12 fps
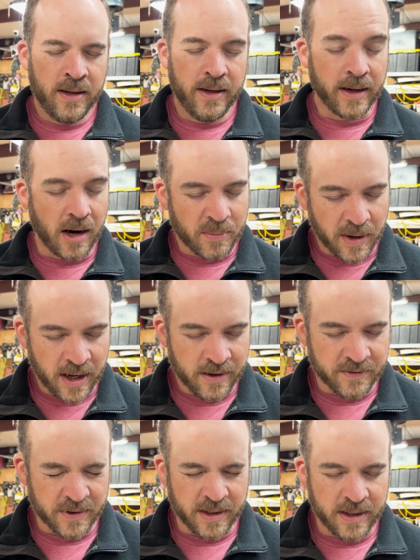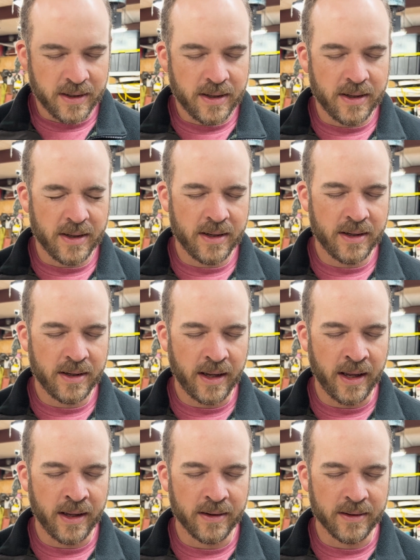in our poverty
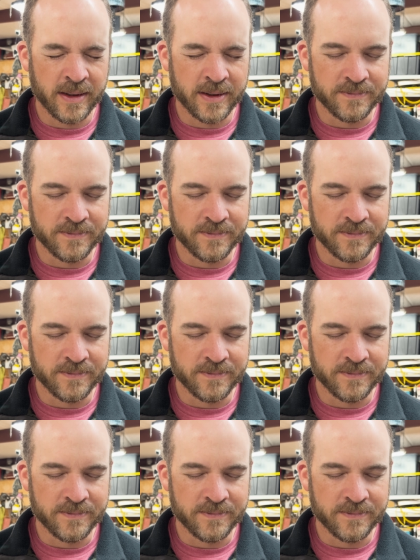and